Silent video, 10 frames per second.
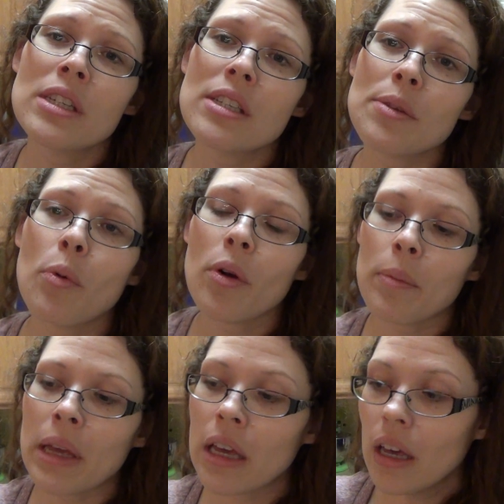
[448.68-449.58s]
to support
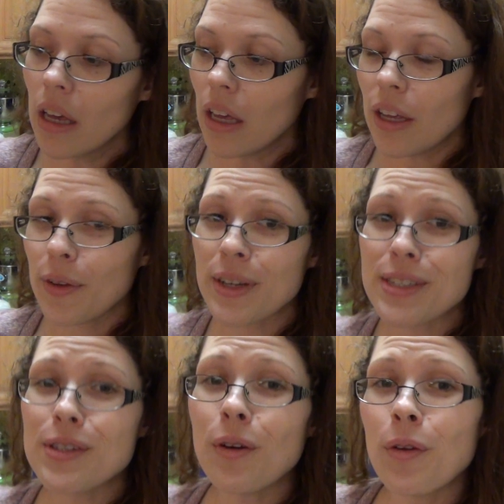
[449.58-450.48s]
me. You guys
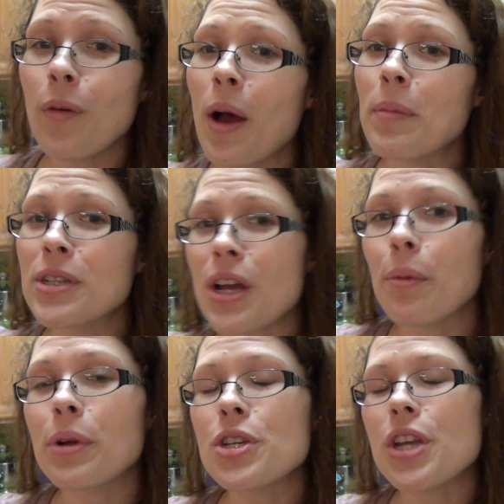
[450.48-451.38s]
don't know how much I
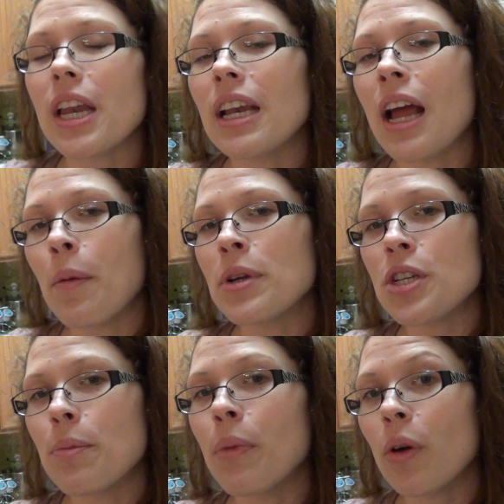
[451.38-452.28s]
appreciate it and how much
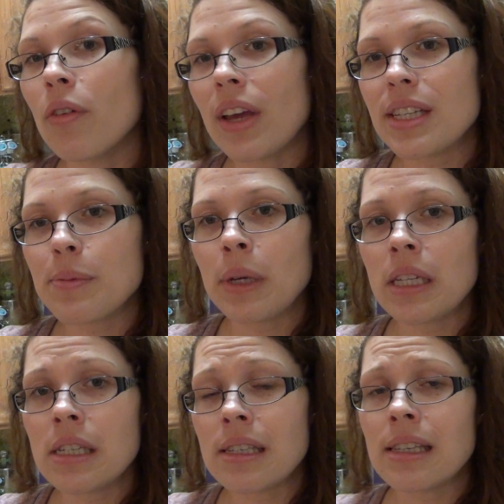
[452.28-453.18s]
it motivates me
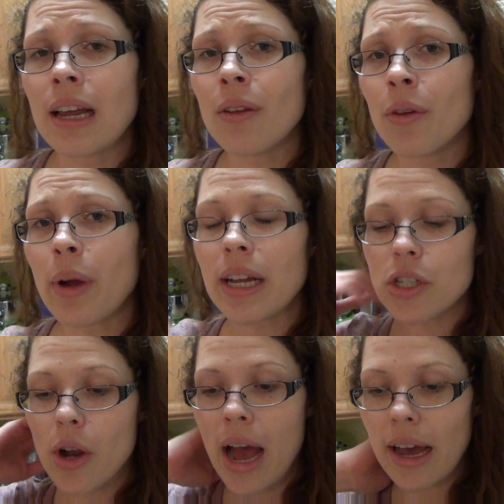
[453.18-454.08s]
to stay on the right
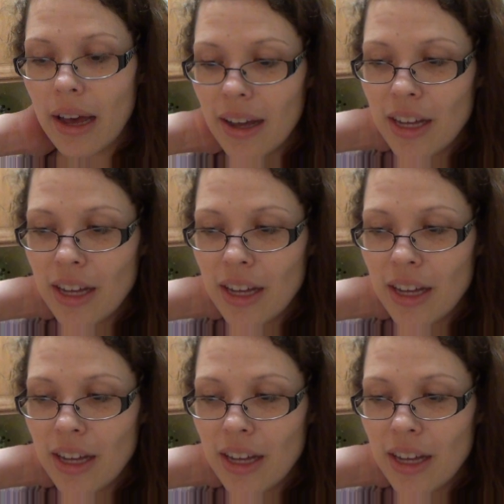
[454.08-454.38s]
track.